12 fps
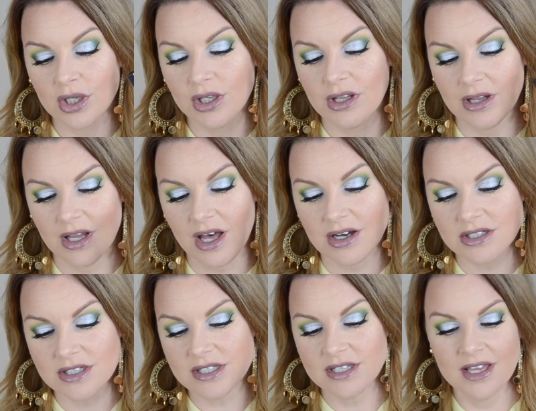
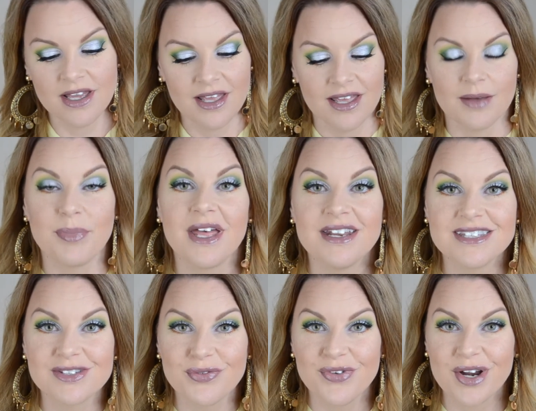gloss, but
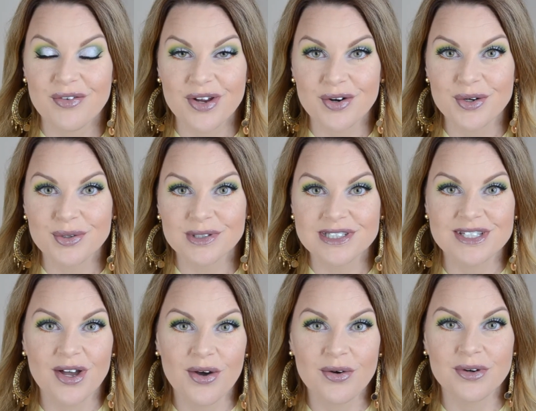it's very, very cool
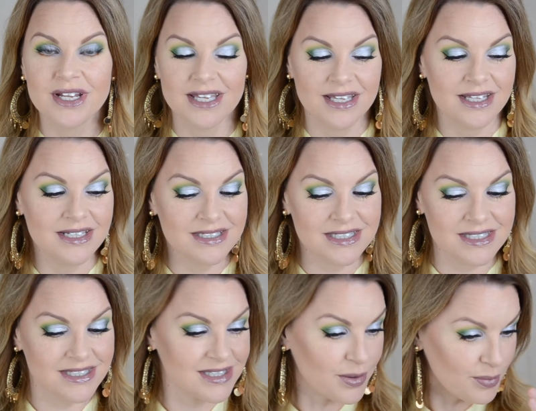toned.
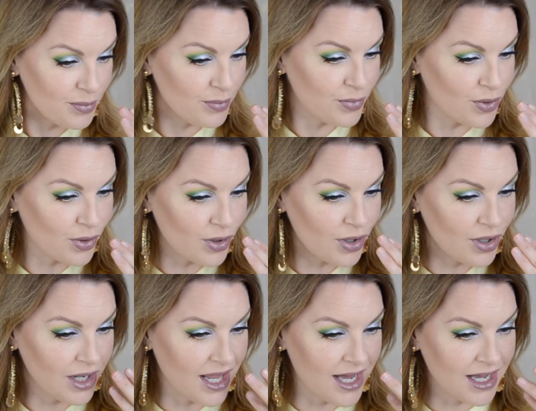It's
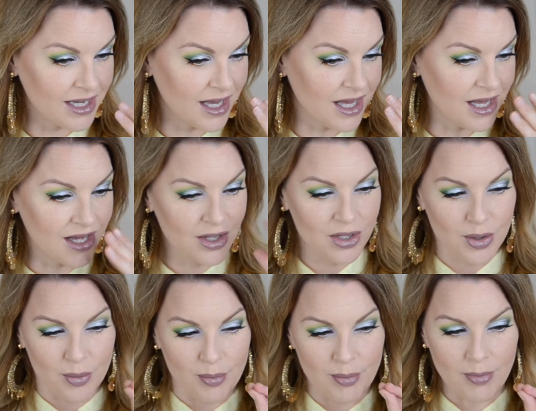more like a
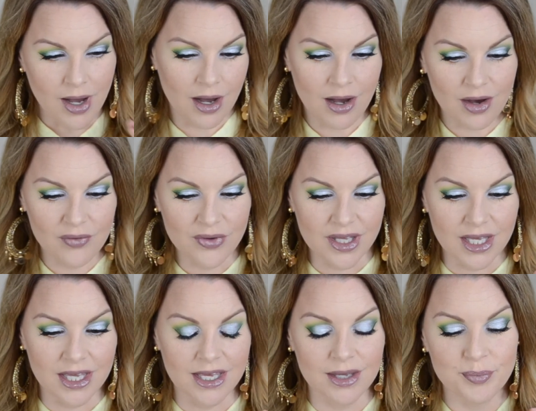
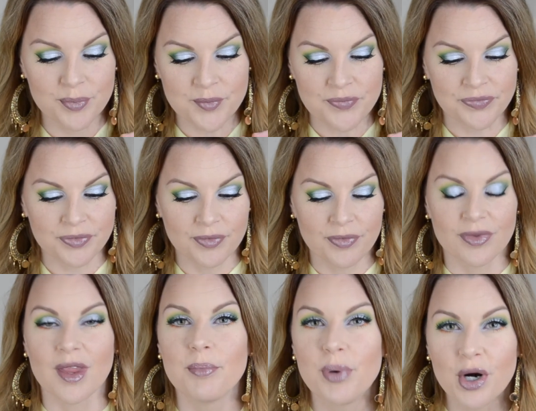mauve-y,
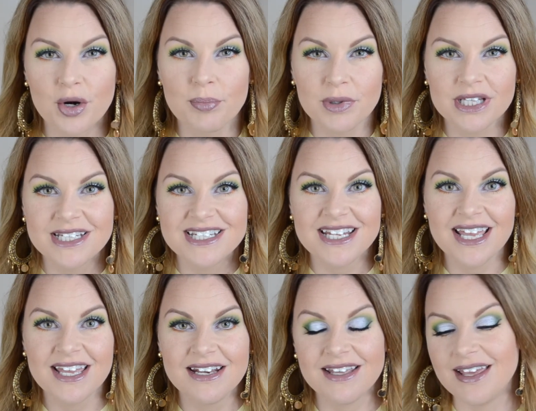purpley
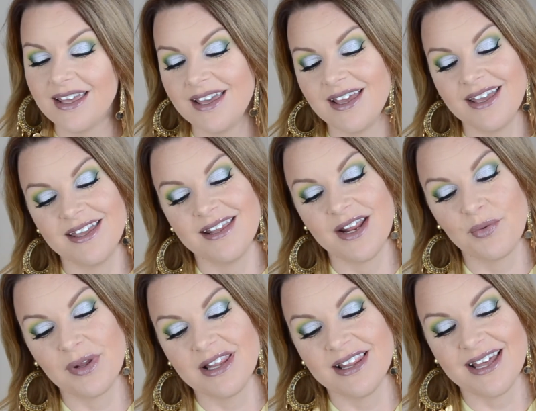shade, and I
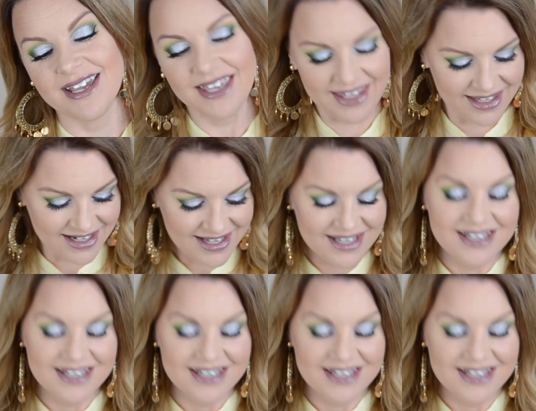really like it.